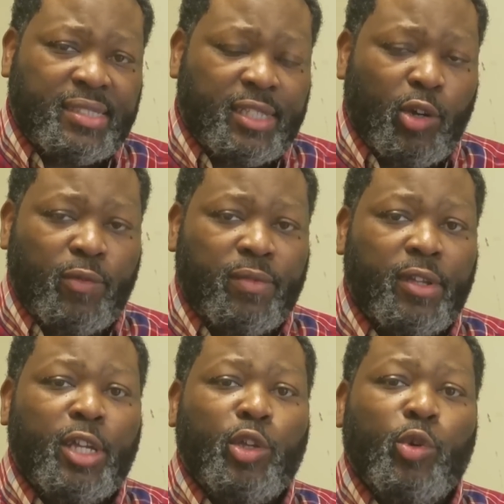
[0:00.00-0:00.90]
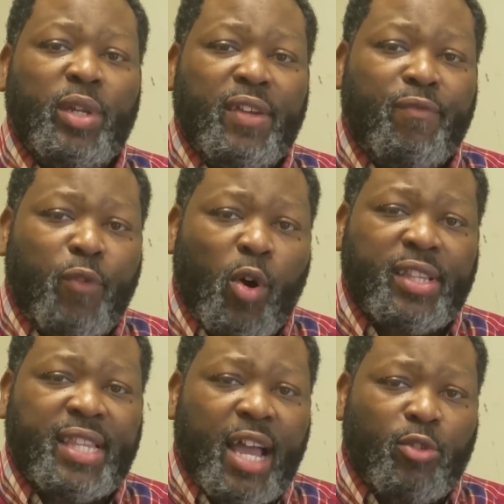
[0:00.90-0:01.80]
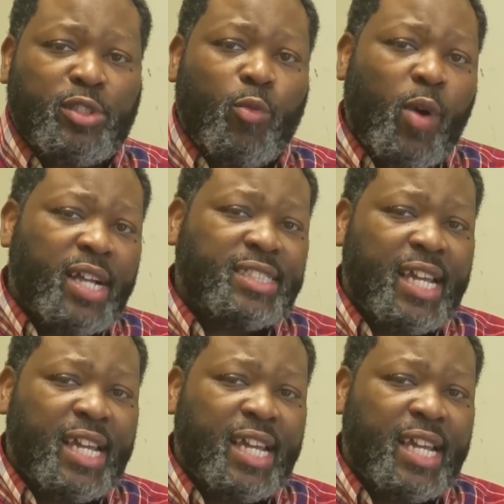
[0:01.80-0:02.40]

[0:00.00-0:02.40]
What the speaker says: That's untrue. Folks,